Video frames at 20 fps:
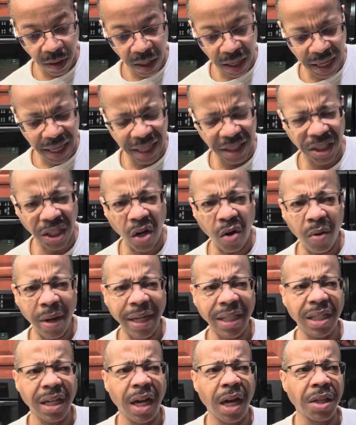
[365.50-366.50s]
I don't like
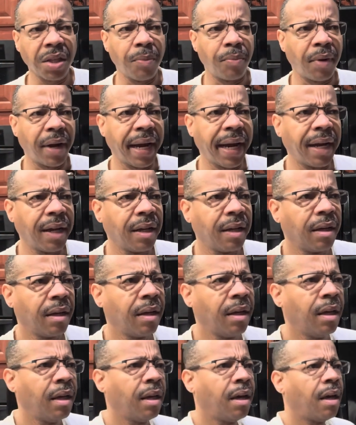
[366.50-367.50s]
the other brand.
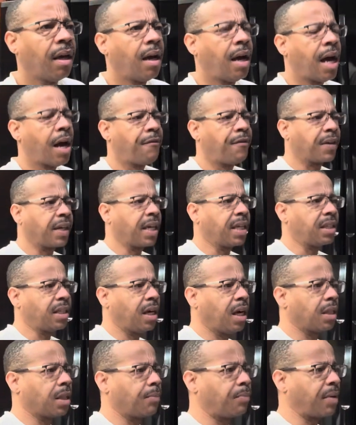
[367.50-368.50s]
I forget the
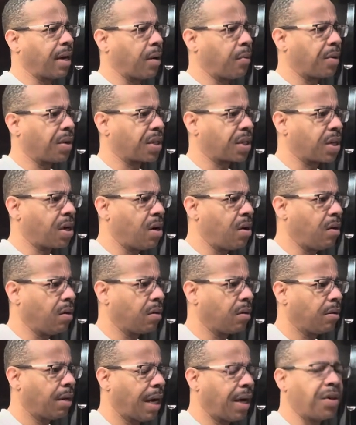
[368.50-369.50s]
other brand, what it's
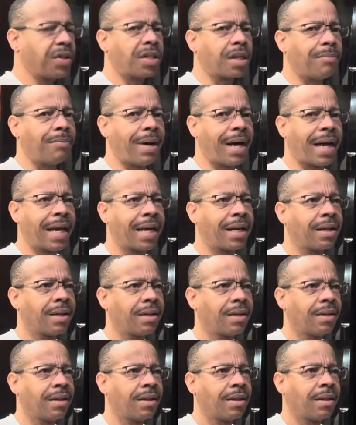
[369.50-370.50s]
called. I used to buy it.
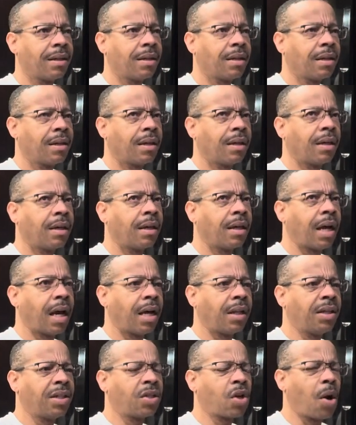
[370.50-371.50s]
I
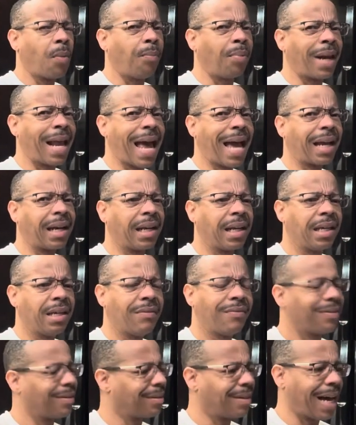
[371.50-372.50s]
think it's called Black
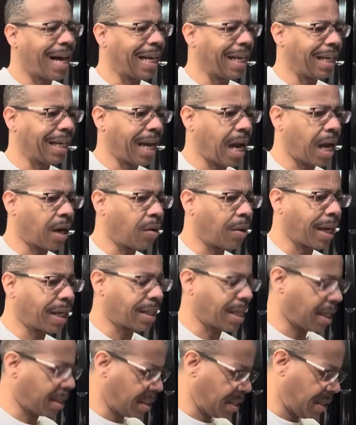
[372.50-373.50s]
Leaf. I don't like
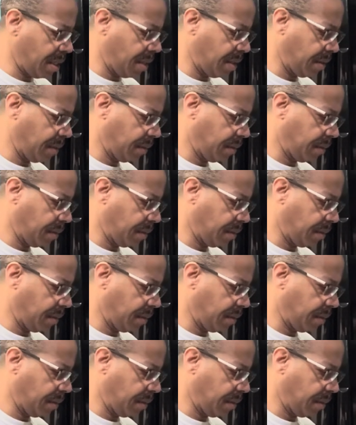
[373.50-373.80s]
that tea.